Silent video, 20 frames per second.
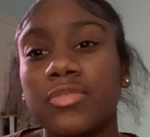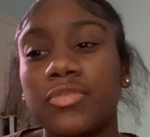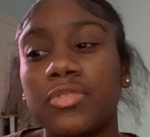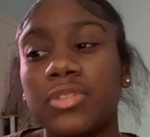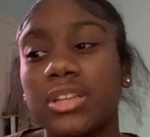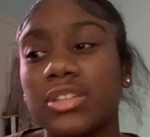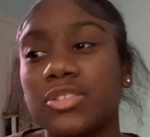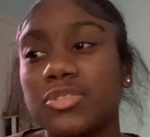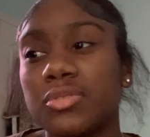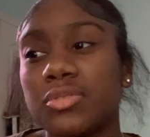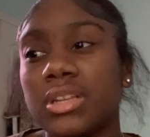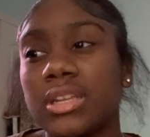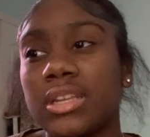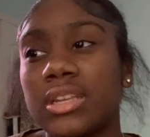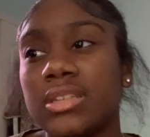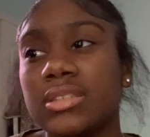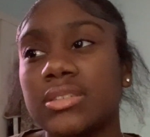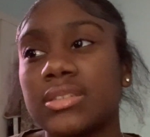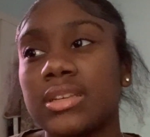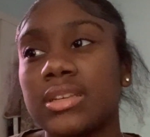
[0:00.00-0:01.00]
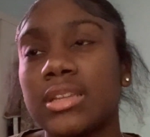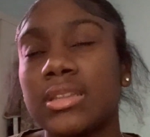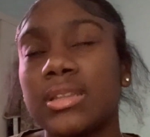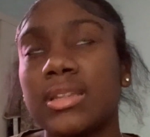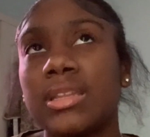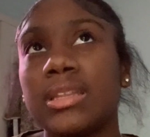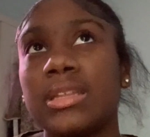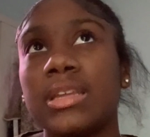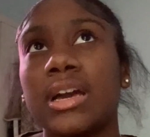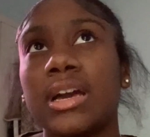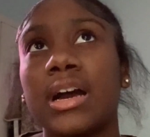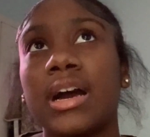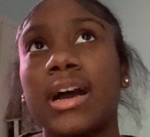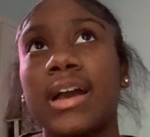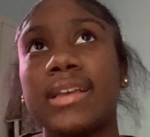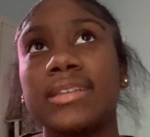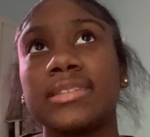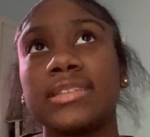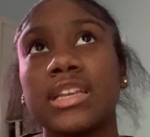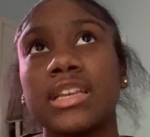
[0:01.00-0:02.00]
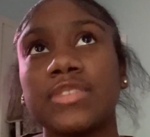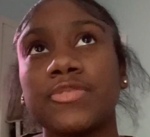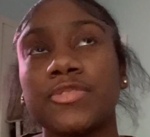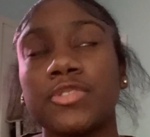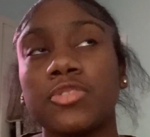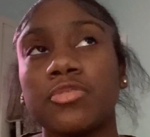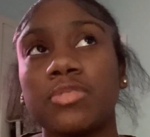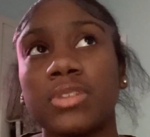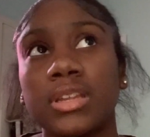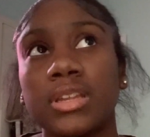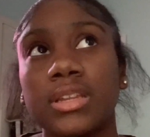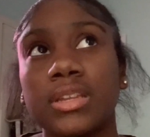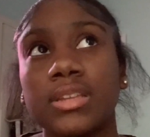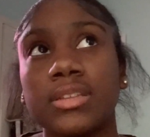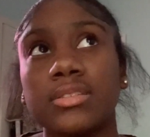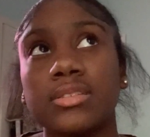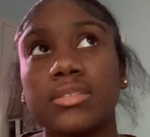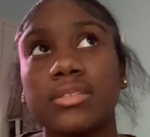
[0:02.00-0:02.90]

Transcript: for like two days and then he got ISS for three days.